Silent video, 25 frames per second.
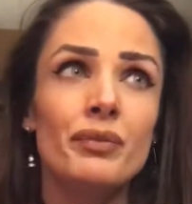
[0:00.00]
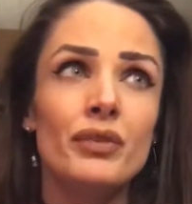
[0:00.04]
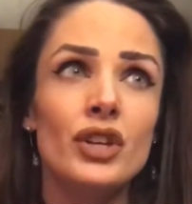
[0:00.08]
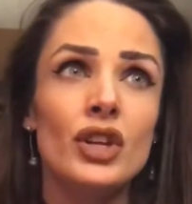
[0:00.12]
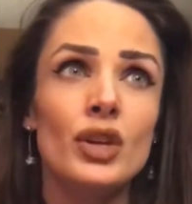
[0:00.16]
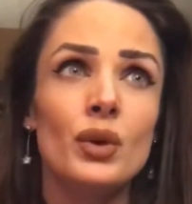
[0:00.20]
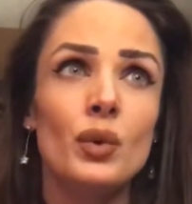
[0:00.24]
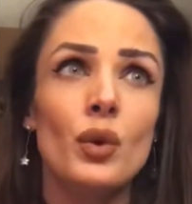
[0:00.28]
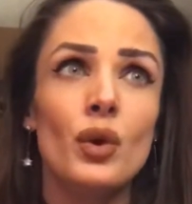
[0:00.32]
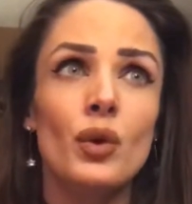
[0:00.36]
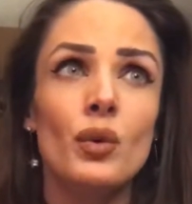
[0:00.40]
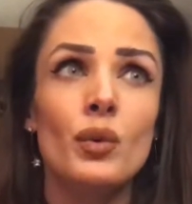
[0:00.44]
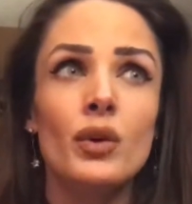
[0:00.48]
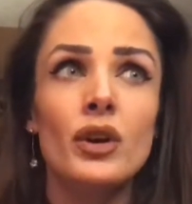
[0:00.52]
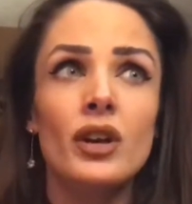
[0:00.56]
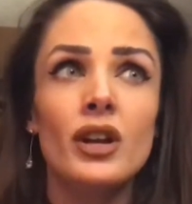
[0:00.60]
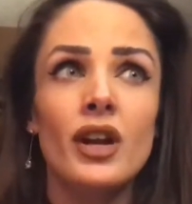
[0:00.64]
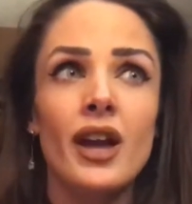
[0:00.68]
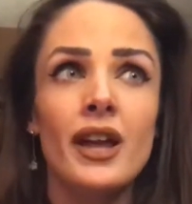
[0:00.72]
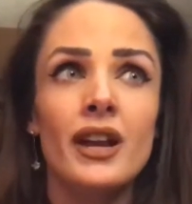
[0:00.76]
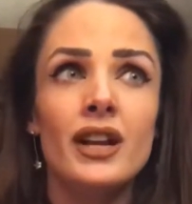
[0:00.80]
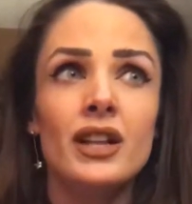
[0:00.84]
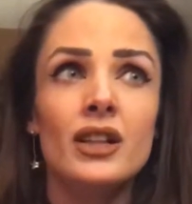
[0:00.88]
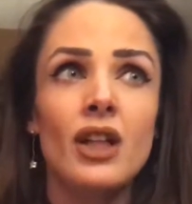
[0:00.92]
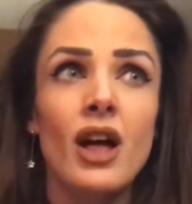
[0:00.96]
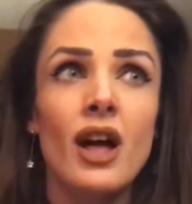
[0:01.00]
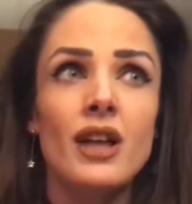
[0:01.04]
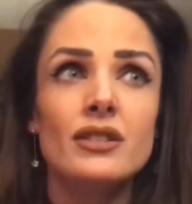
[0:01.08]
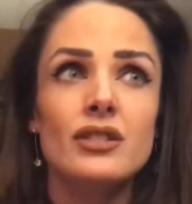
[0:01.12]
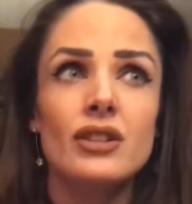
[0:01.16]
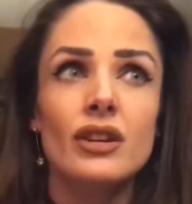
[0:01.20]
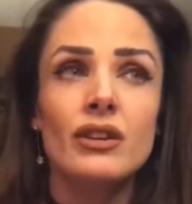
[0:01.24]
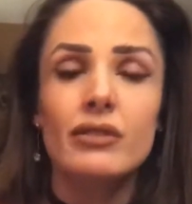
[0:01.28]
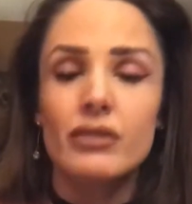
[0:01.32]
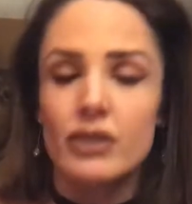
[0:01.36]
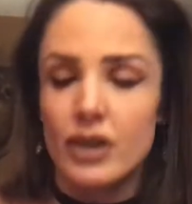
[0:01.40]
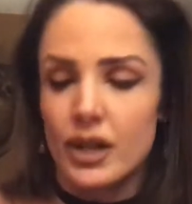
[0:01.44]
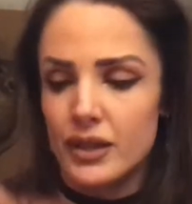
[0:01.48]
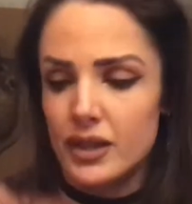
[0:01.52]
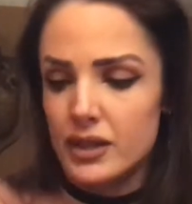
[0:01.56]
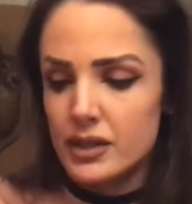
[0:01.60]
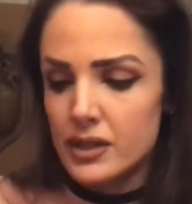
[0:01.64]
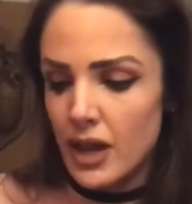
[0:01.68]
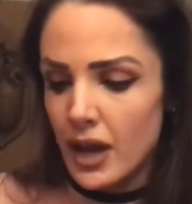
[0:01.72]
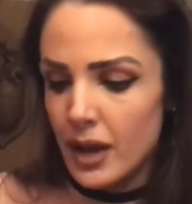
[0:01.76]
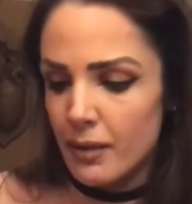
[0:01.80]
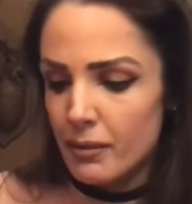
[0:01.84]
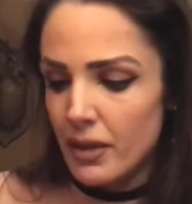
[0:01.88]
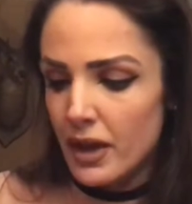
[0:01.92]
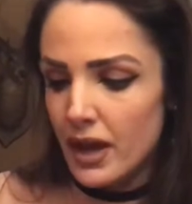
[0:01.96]
you know, were kind of glossed over at the
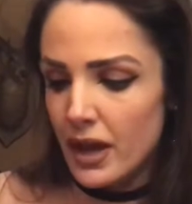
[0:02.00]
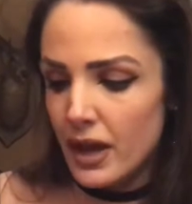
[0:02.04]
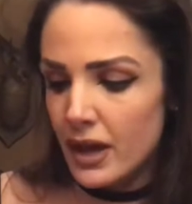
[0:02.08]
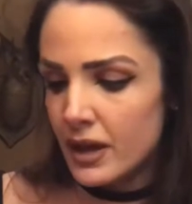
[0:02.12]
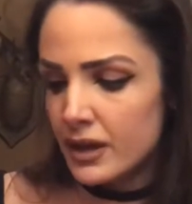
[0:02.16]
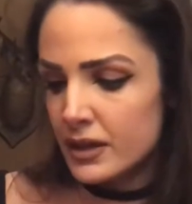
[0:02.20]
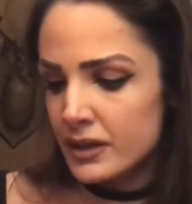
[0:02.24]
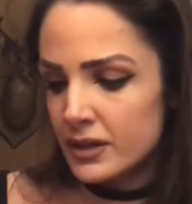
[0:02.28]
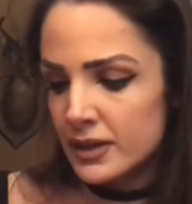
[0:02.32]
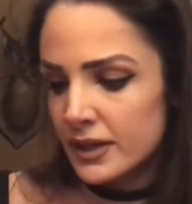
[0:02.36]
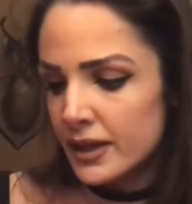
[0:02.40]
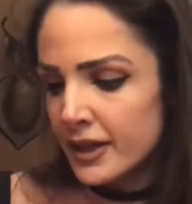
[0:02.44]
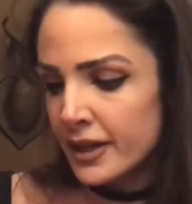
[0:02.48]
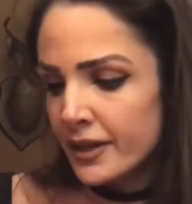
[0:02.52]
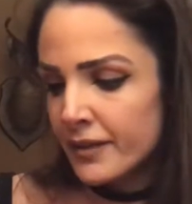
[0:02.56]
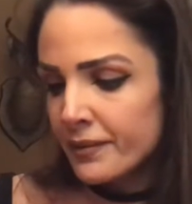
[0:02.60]
time. And